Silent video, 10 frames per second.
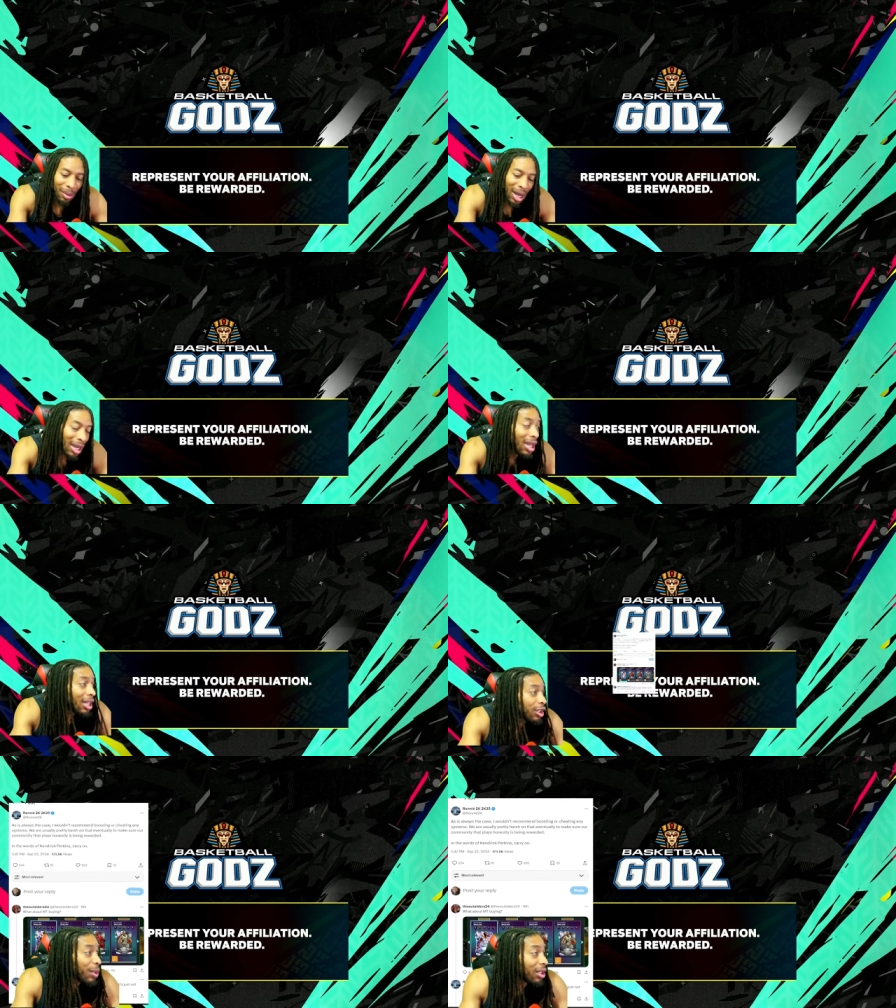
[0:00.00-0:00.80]
But hey,
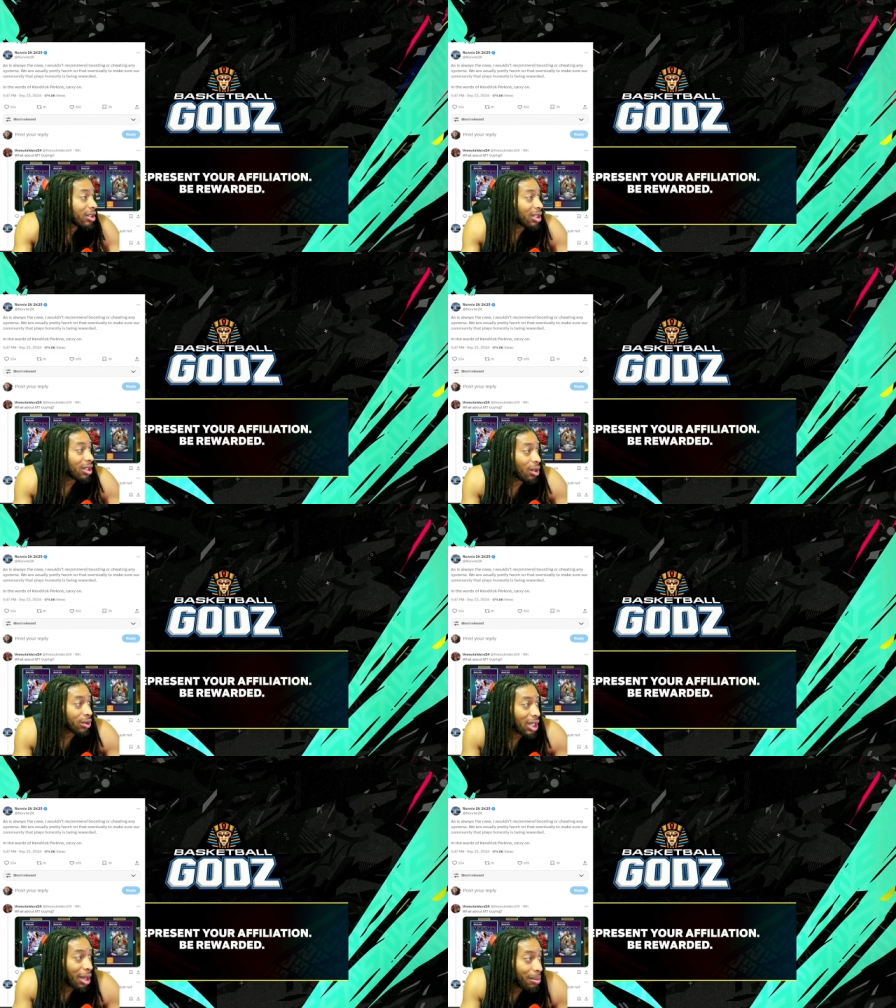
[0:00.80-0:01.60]
speaking of sitting on
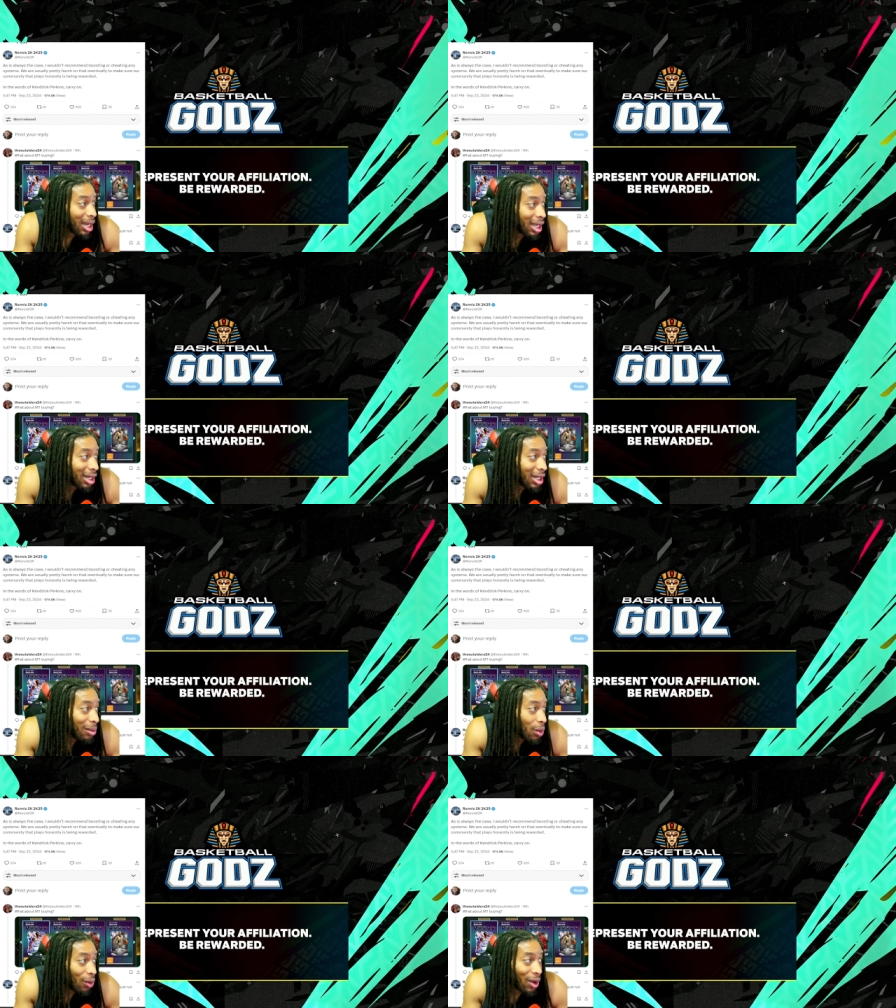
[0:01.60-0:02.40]
top, man, hey that
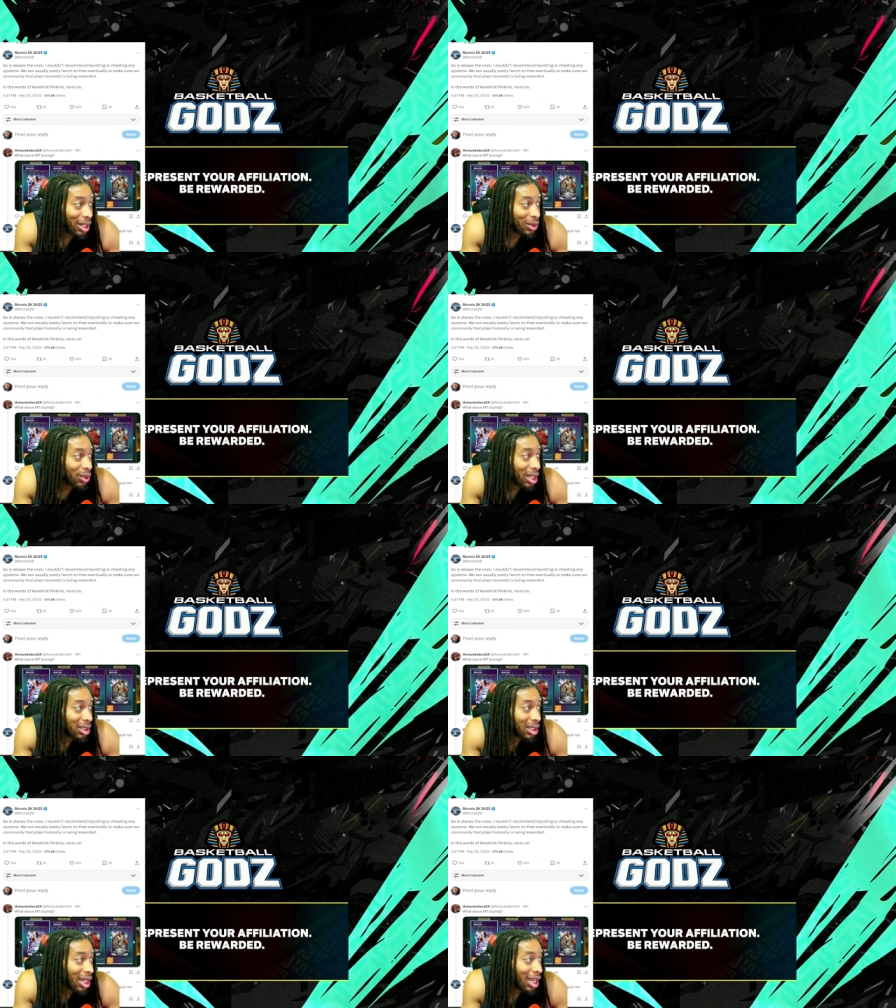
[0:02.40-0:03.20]
boy Ronnie 2K
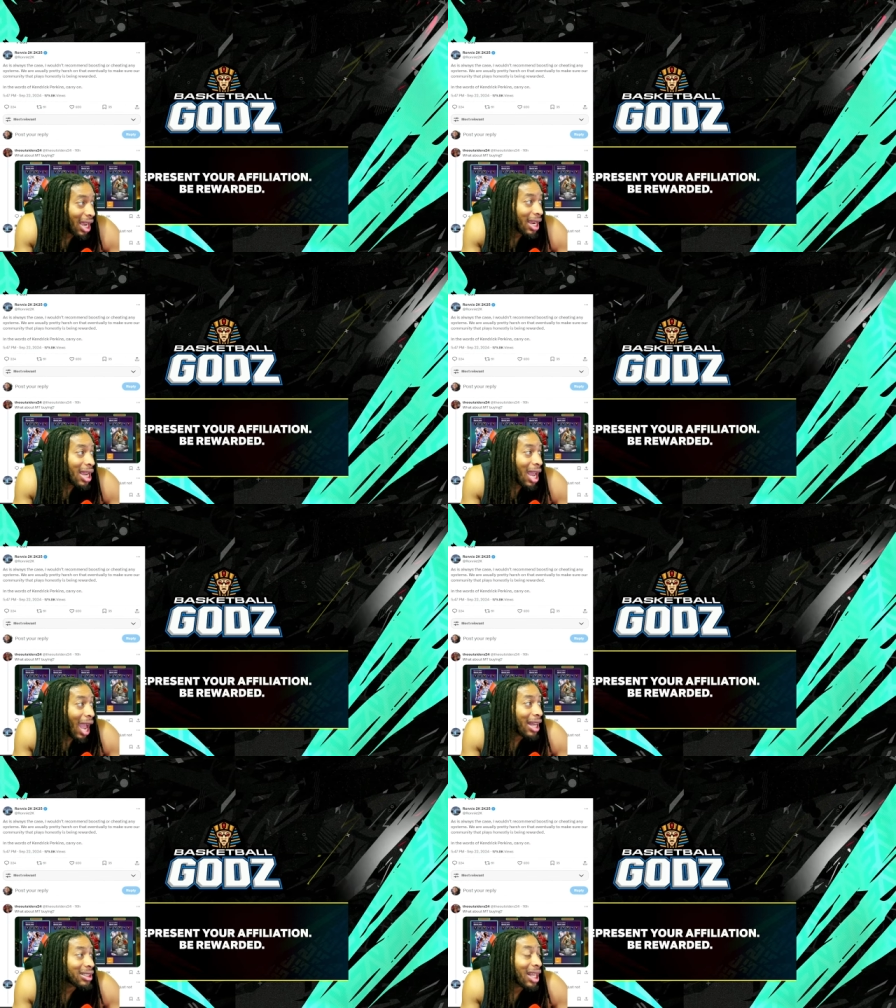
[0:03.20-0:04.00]
said, hey
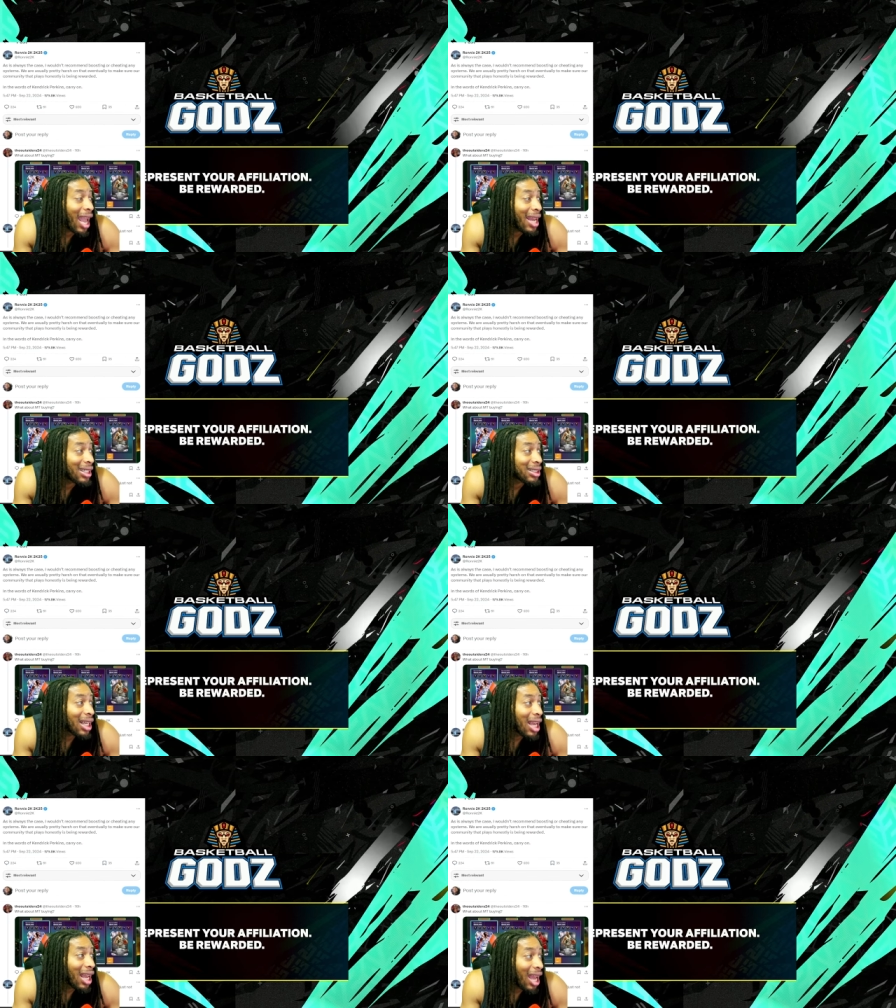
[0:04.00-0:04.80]
as as
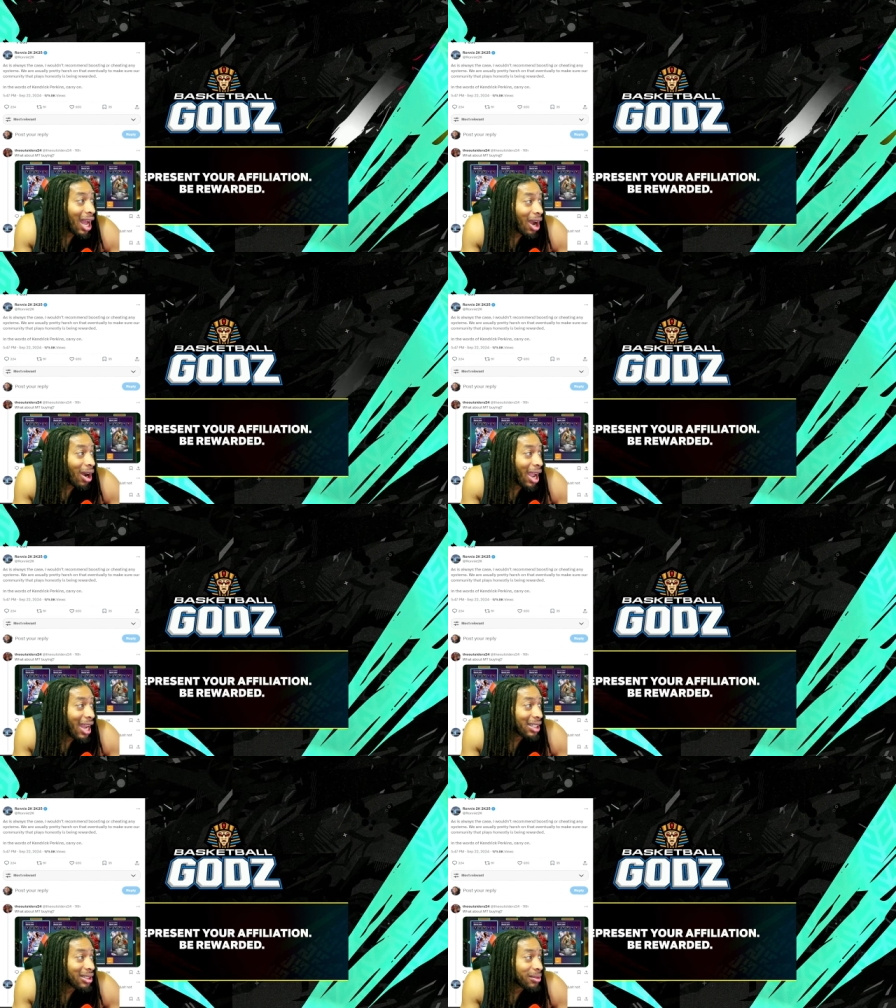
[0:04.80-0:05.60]
uh,
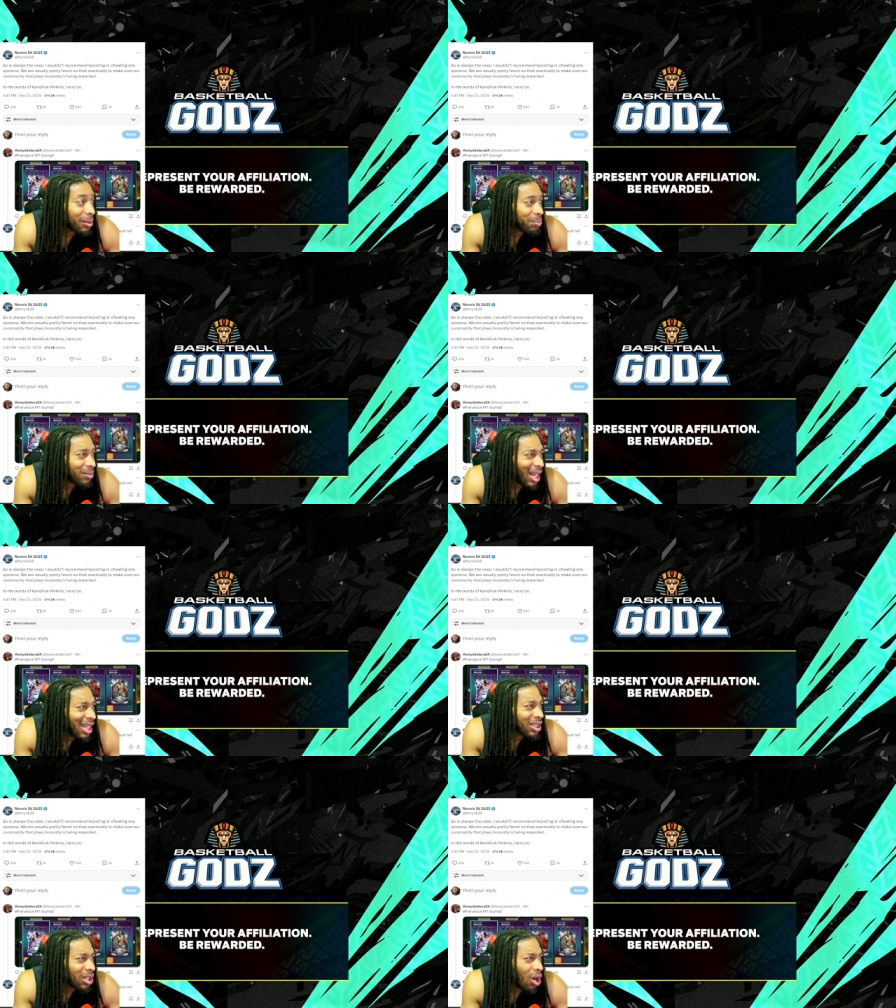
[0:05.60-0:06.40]
as
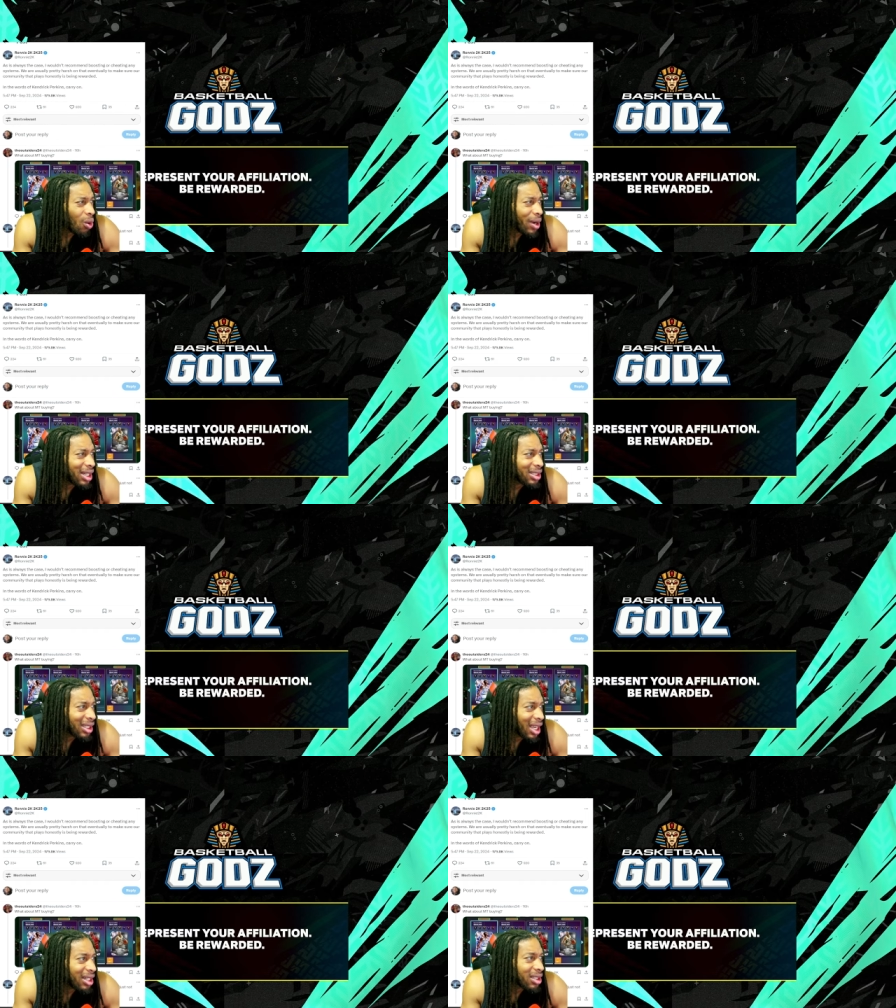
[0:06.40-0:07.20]
as is always the
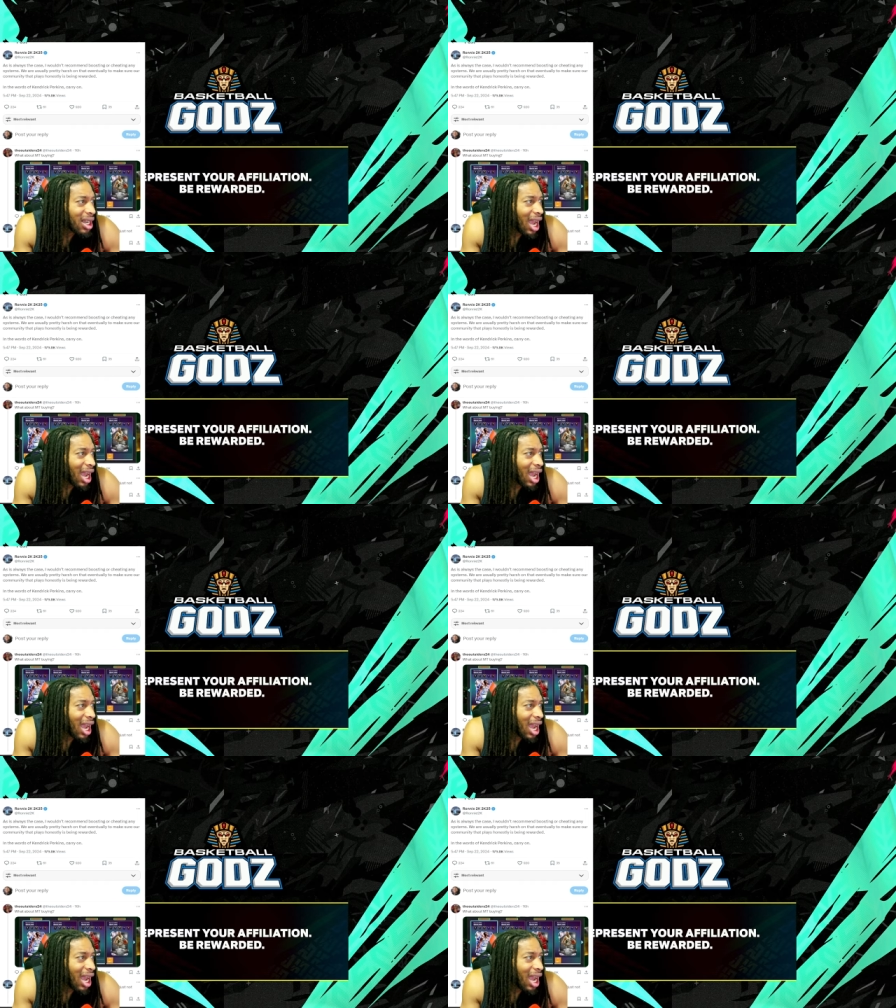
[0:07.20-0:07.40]
case,